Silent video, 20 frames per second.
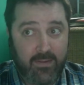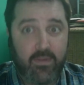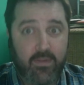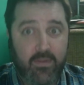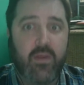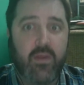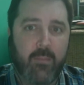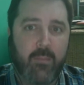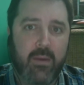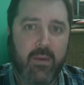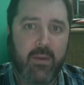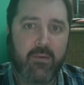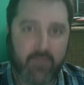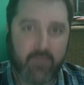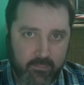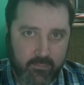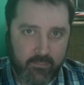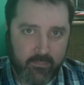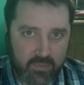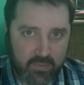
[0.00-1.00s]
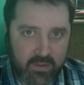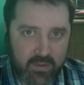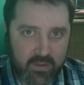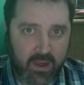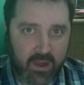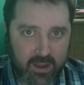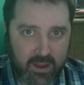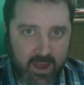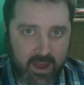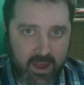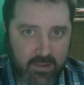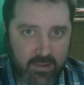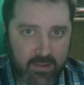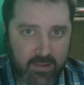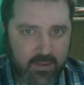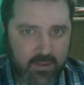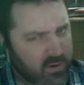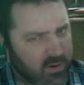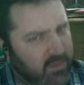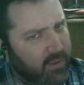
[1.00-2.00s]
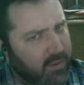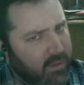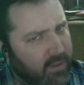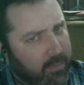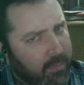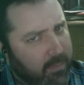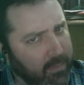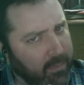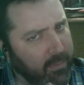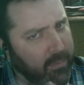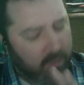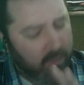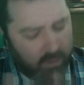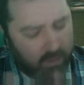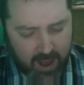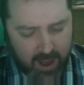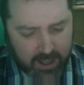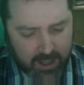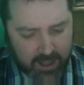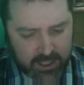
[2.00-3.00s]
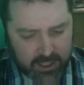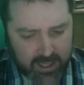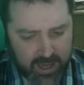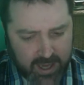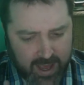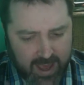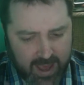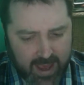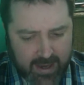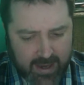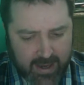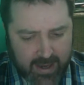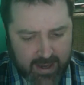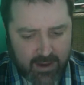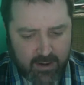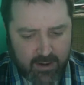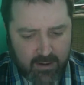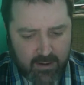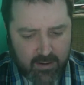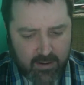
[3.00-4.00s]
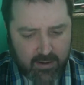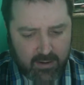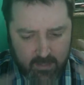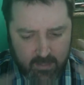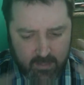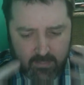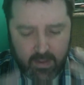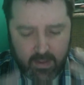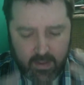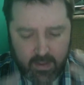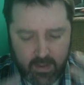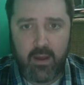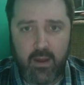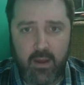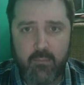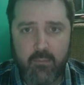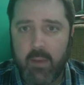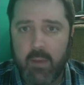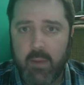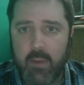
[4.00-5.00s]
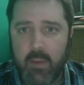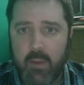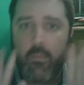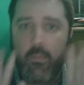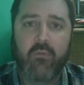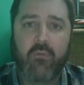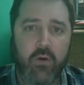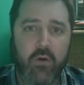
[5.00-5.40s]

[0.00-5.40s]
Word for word: stopped me from saying yes. So do you oh. see maybe more of the logic that I had there? Is that maybe more